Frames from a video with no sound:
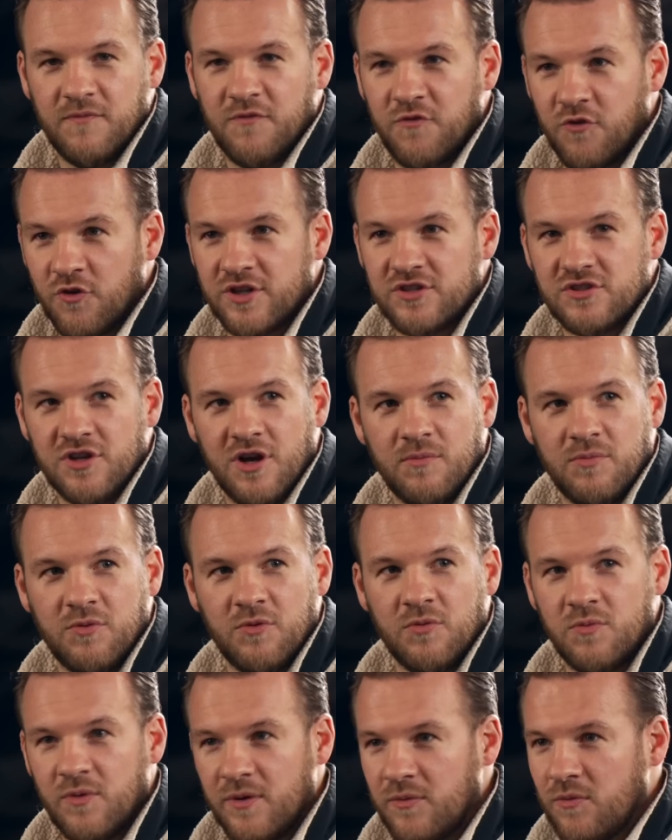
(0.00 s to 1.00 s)
for
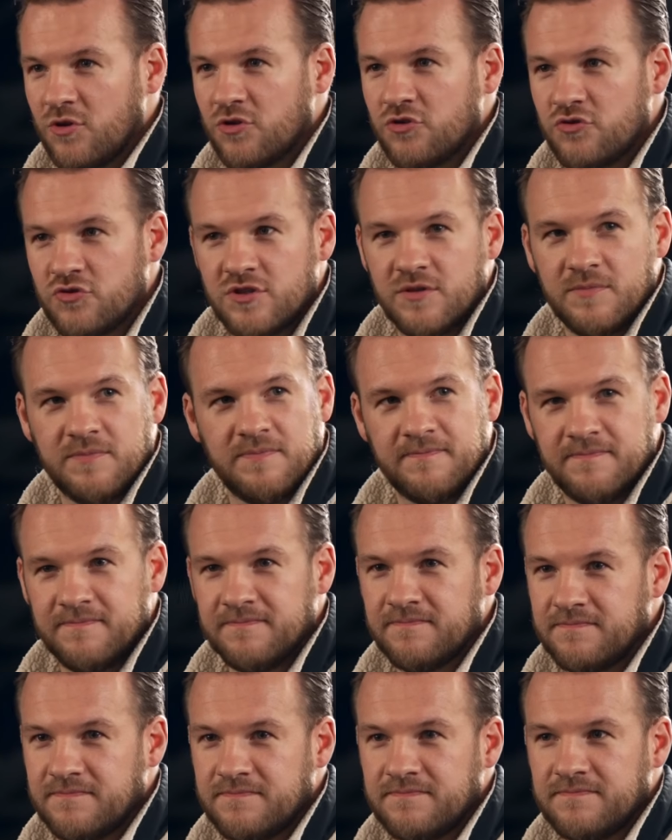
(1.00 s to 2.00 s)
example, we want you to
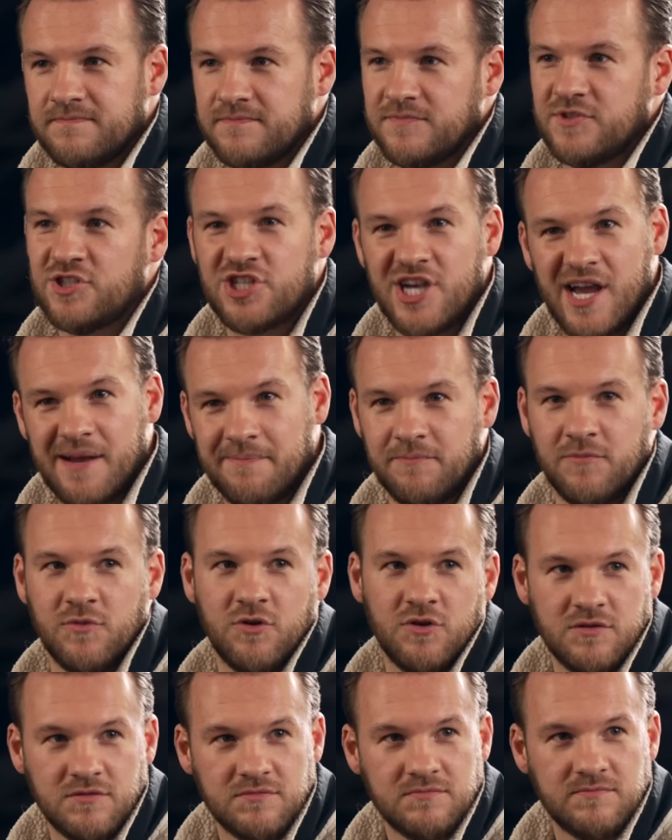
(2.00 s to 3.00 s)
jab
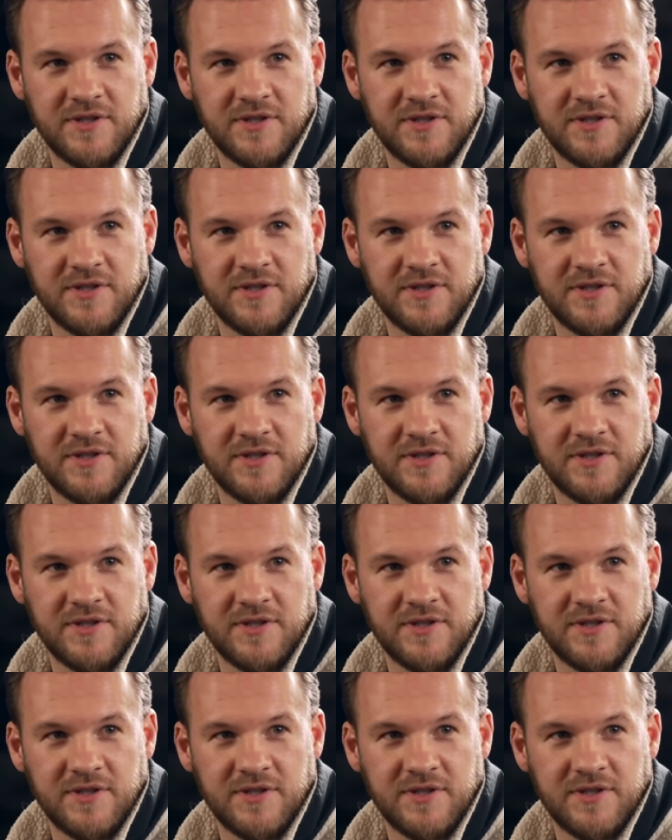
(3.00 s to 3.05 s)
more